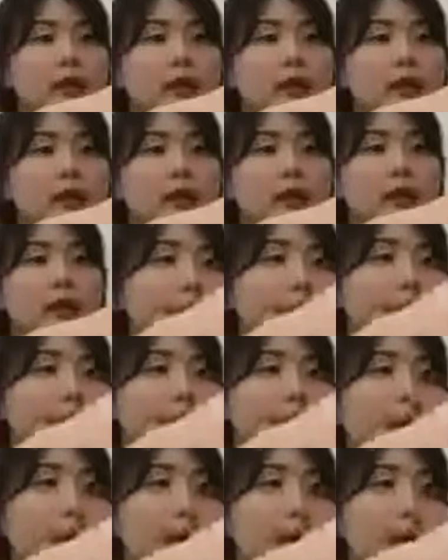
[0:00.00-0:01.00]
closer
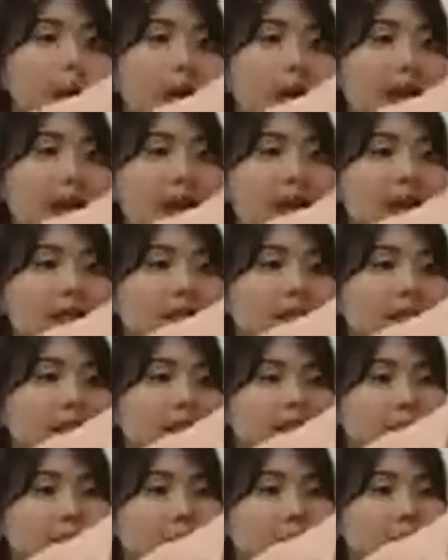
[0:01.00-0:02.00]
look at them.
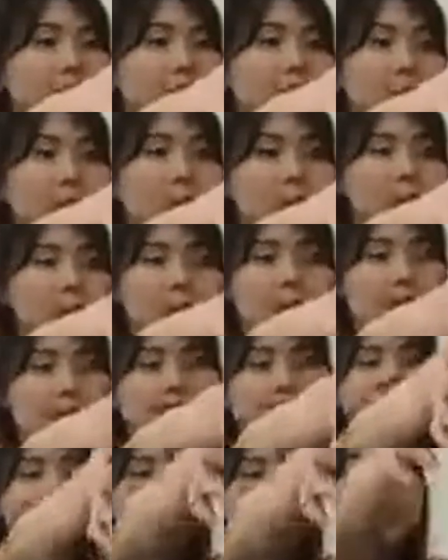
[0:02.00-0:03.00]
Okay.
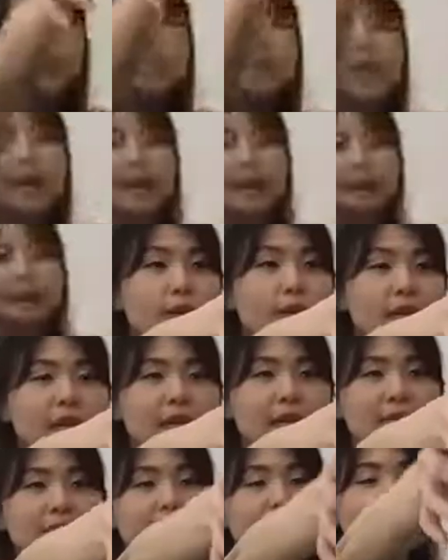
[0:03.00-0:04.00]
So Fittonias
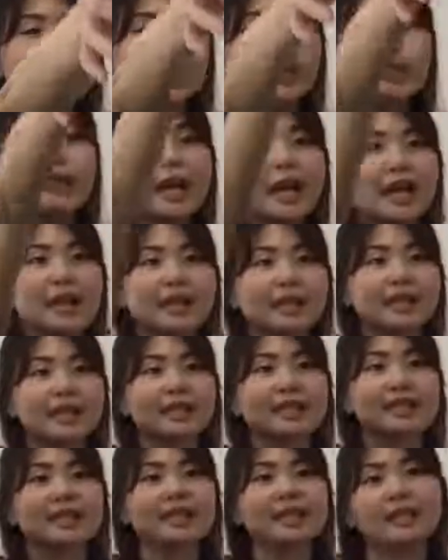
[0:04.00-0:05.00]
are known
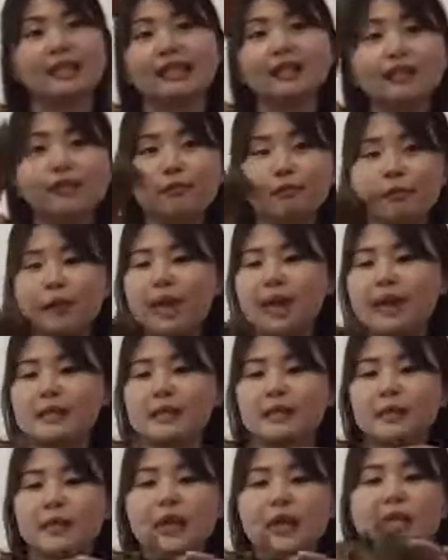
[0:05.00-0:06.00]
as nerve
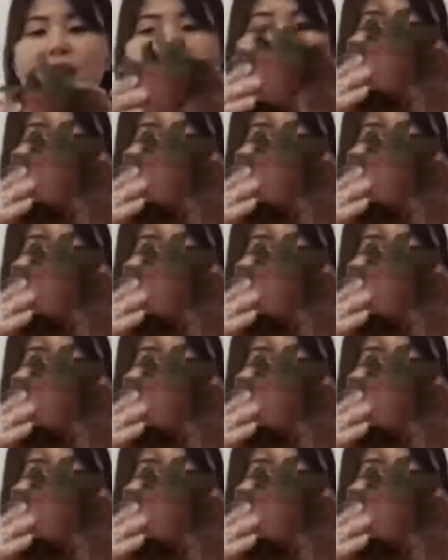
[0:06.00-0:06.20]
plants. Okay,